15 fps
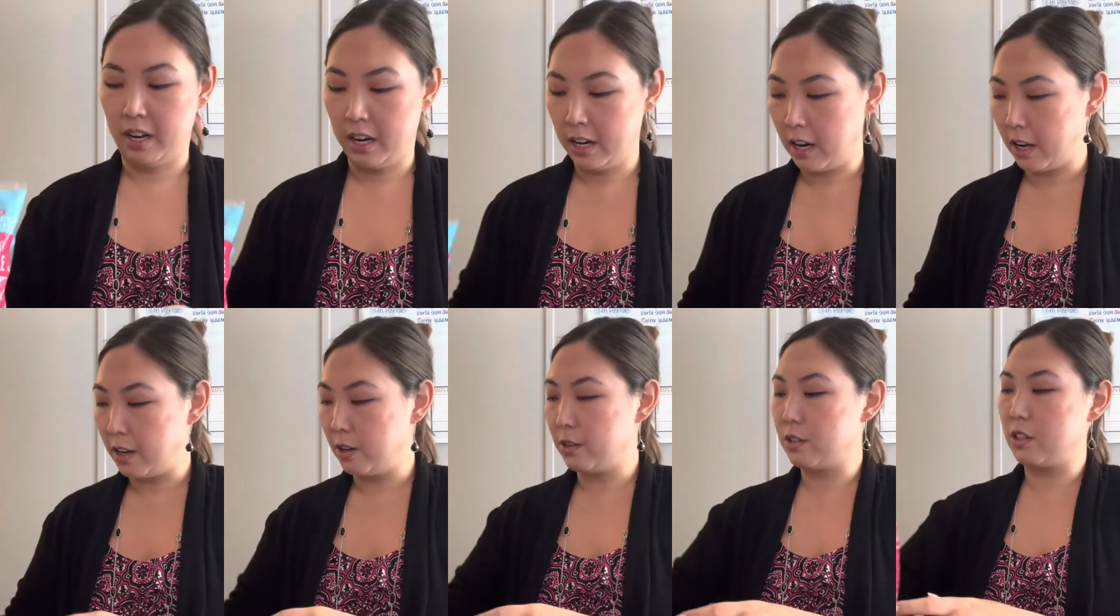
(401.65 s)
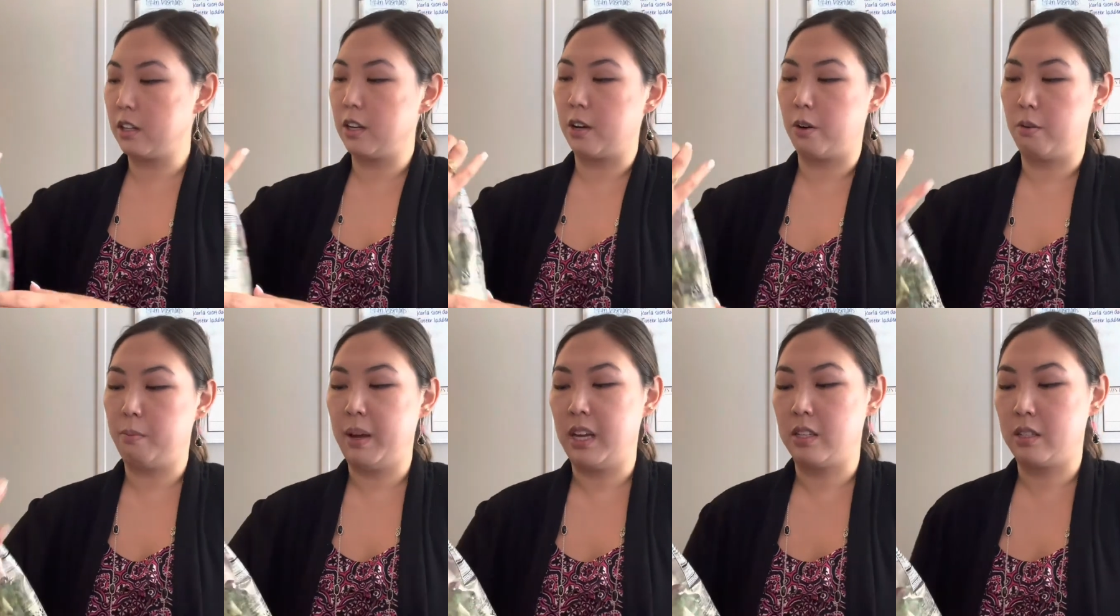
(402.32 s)
And I usually go
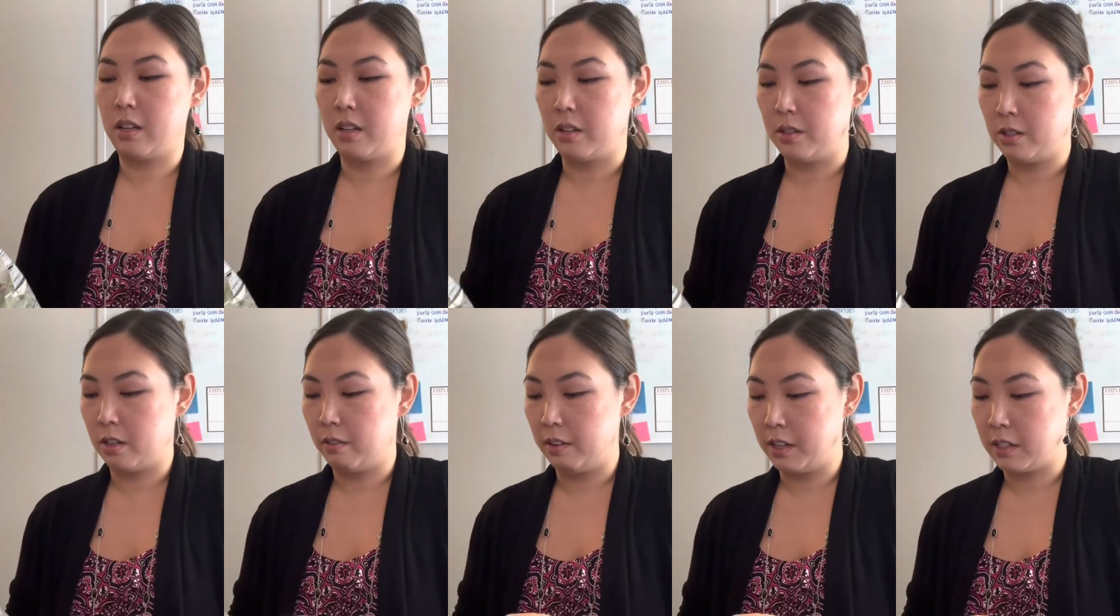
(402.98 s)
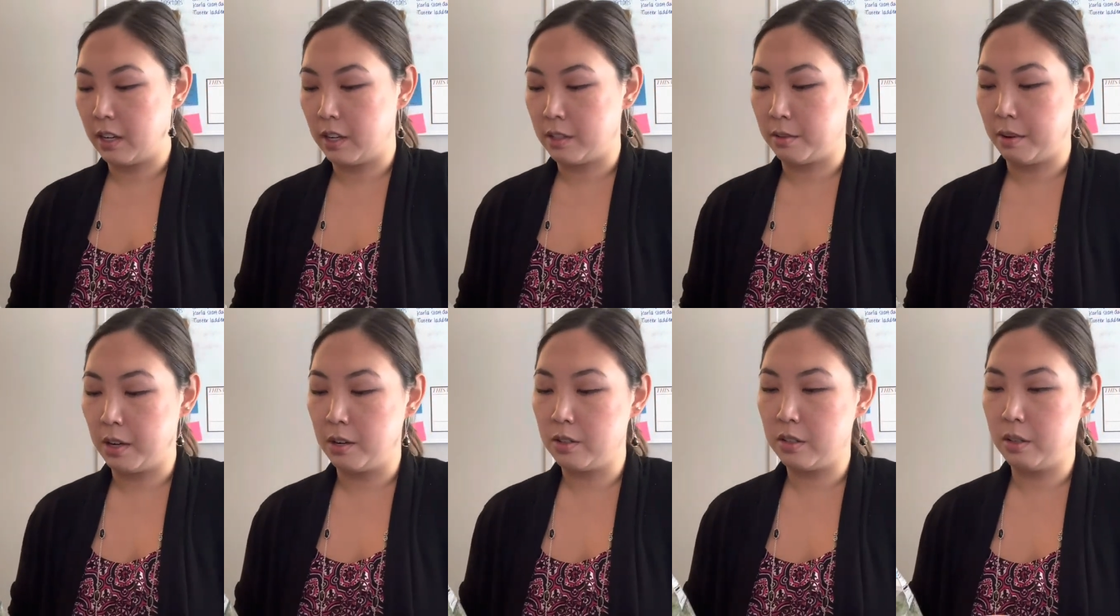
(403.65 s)
based on the serving size, so I
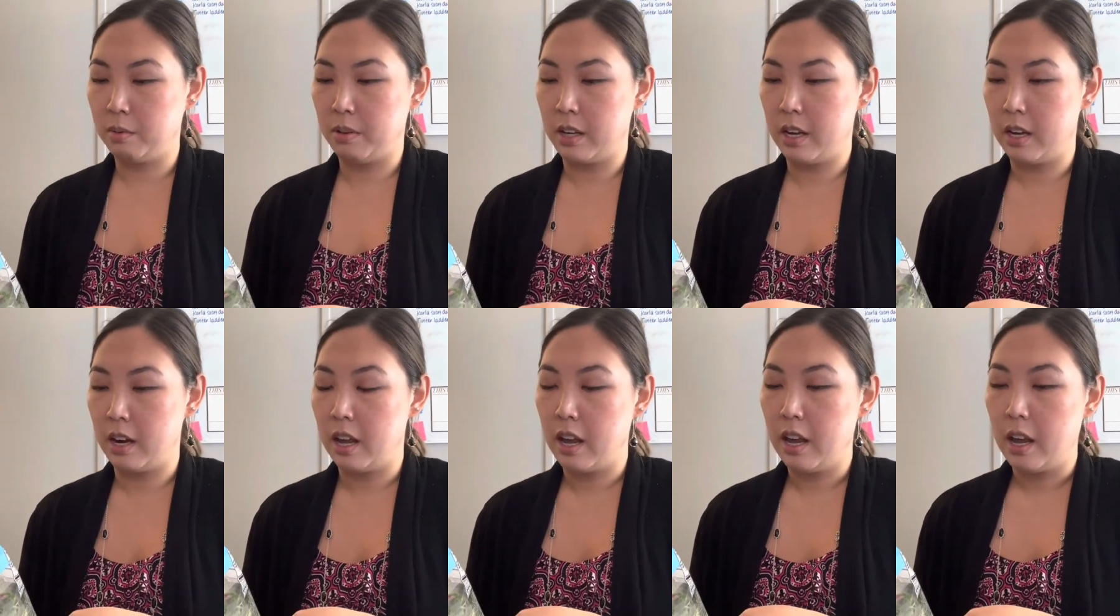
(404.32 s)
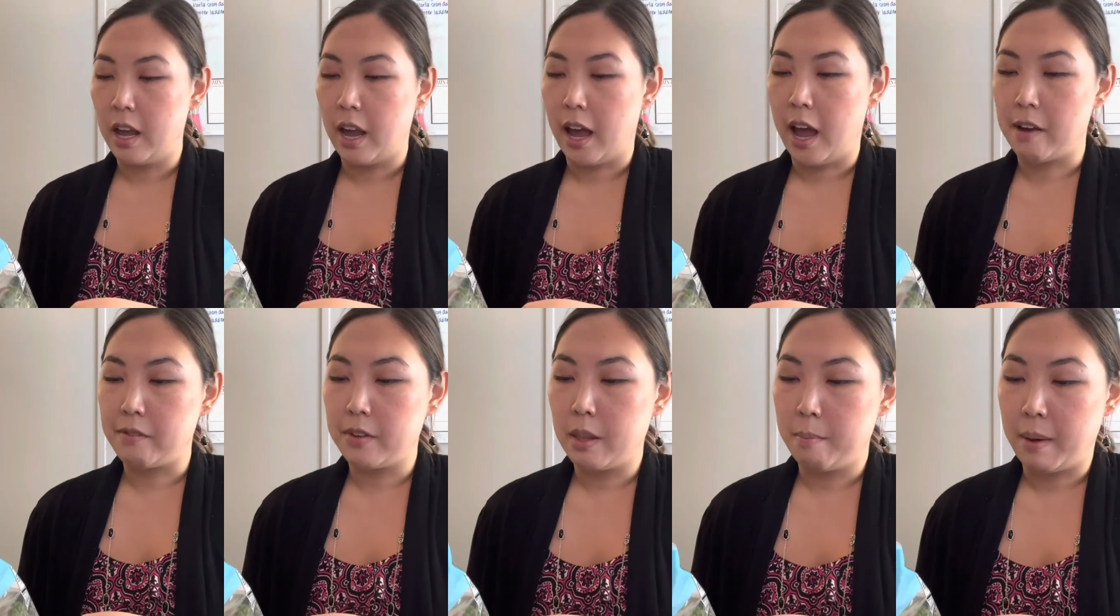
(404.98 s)
usually will eat half
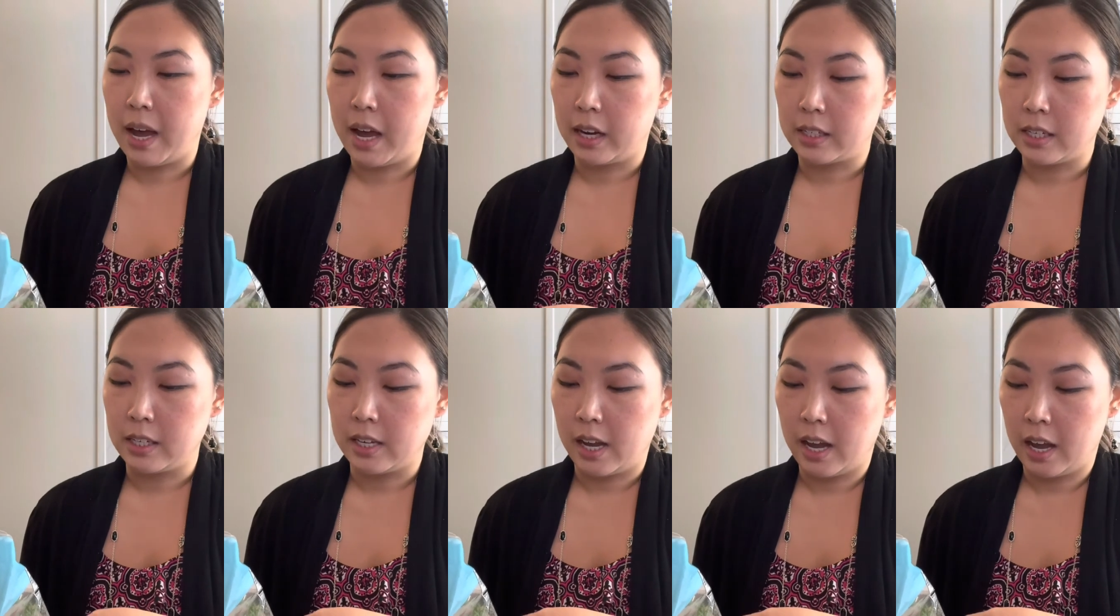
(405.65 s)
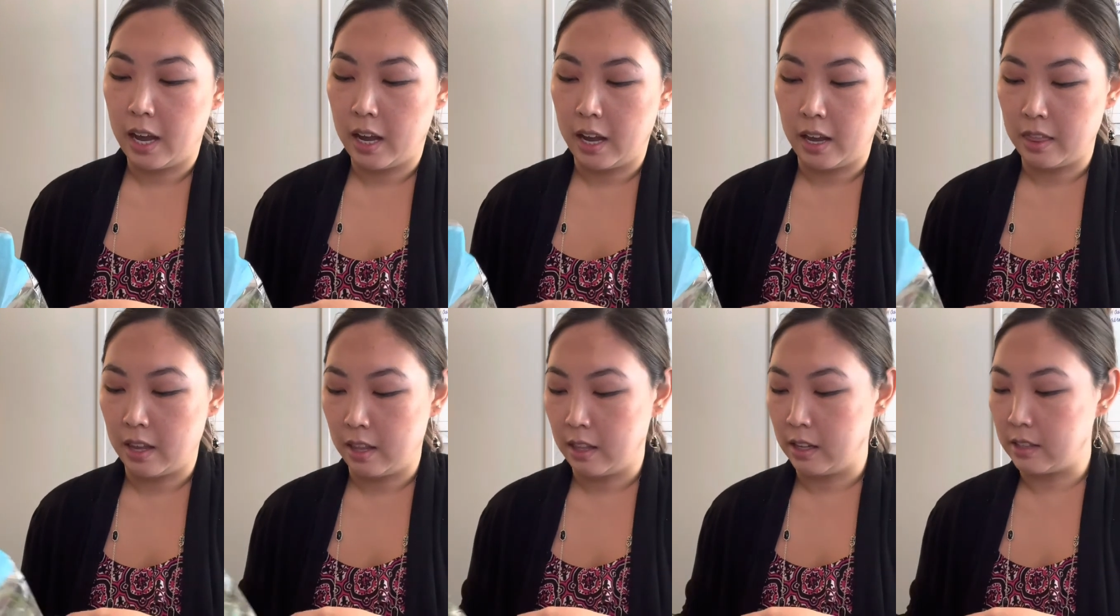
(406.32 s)
of the bag today and
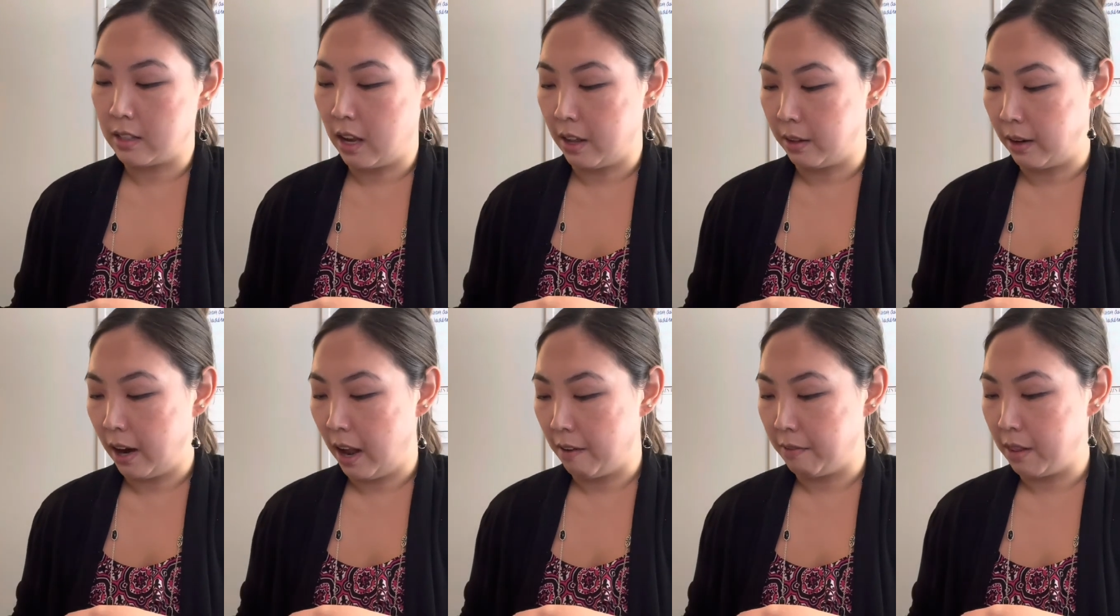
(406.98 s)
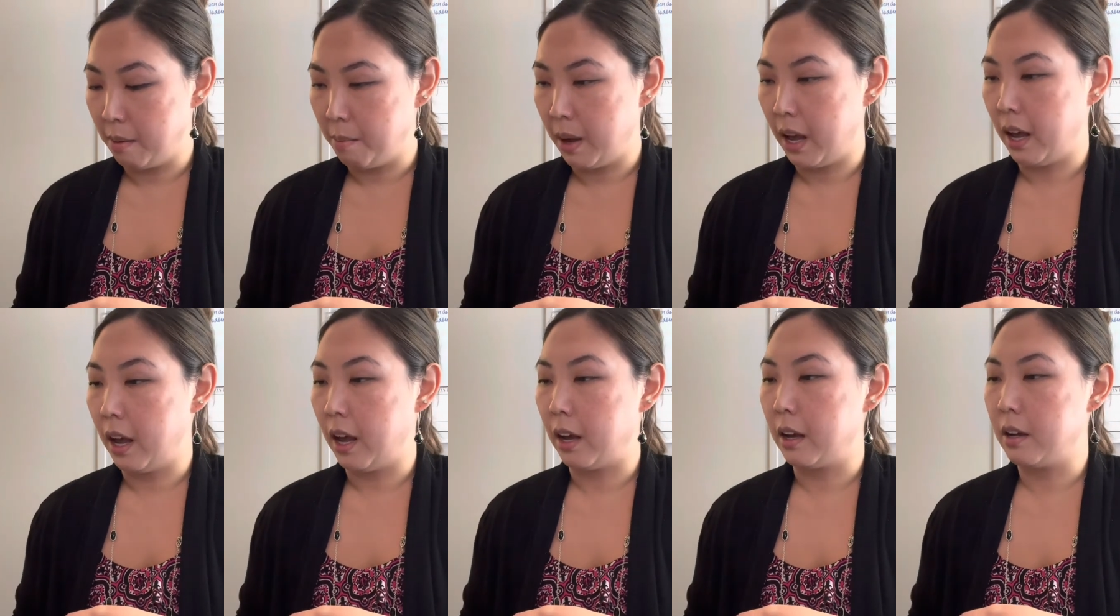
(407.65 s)
then this other half of the
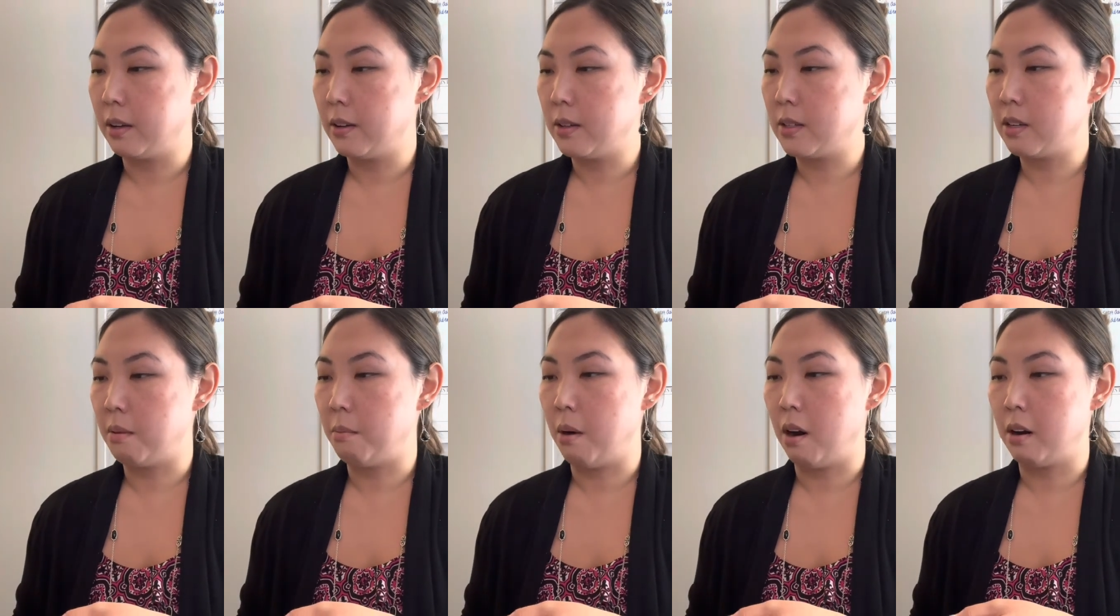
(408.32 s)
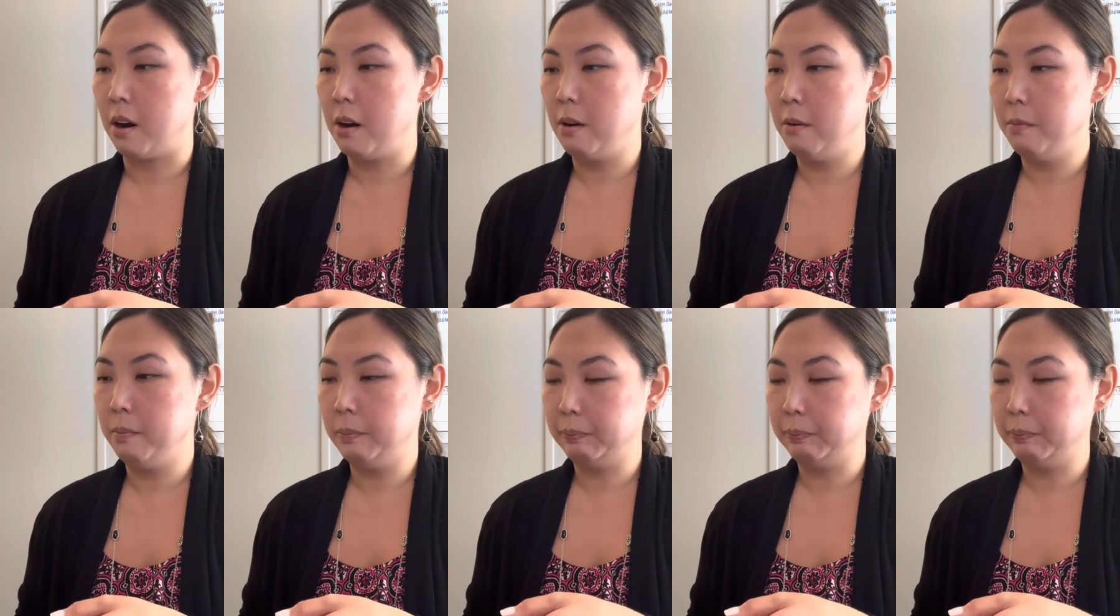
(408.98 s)
bag tomorrow.